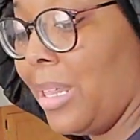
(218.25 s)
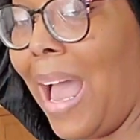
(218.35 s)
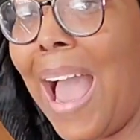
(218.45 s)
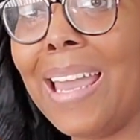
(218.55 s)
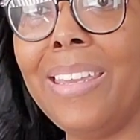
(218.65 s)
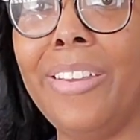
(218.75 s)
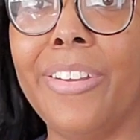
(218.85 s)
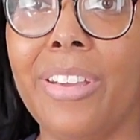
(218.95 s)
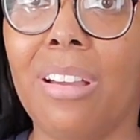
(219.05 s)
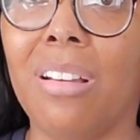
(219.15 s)
It's hot in here,
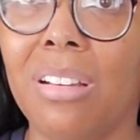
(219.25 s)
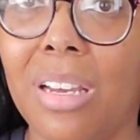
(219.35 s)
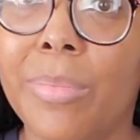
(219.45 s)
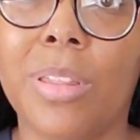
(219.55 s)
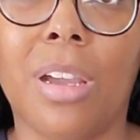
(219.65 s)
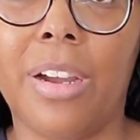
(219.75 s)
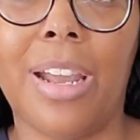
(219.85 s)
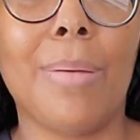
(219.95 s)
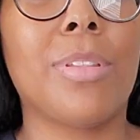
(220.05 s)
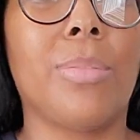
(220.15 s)
y'all. I'm sorry.
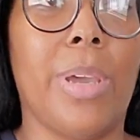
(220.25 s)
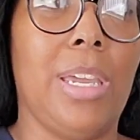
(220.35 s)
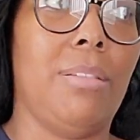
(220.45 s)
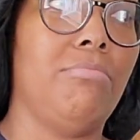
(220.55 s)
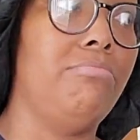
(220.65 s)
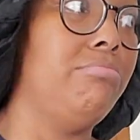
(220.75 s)
I'm sweating.